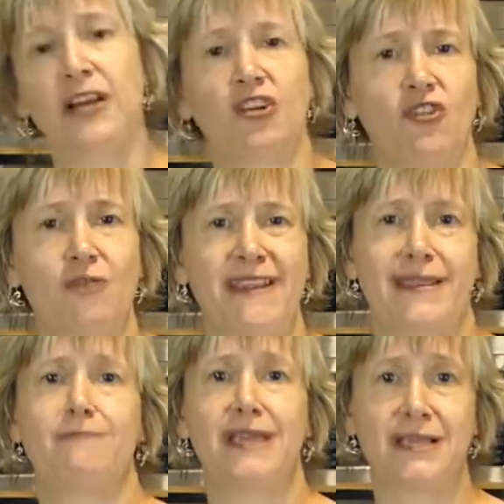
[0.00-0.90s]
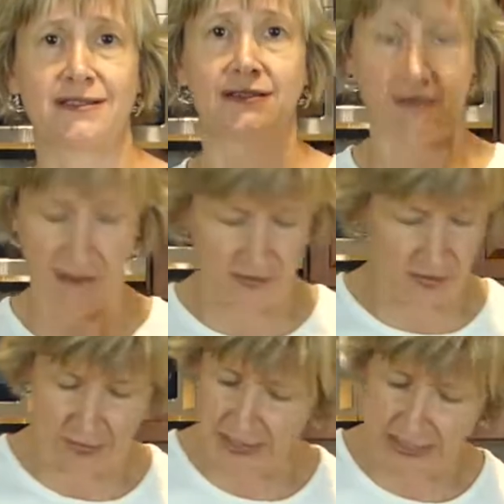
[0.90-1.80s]
going to grow me the biggest darn
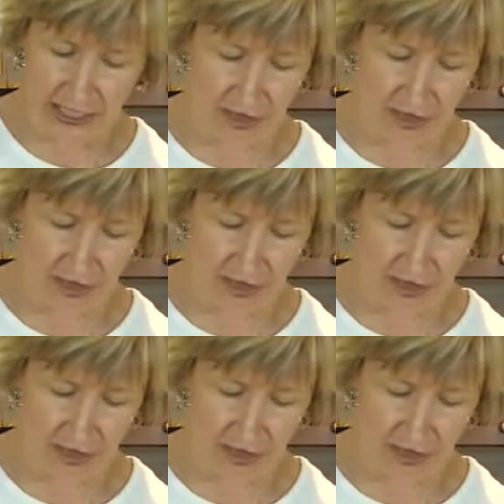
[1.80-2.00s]
zucchini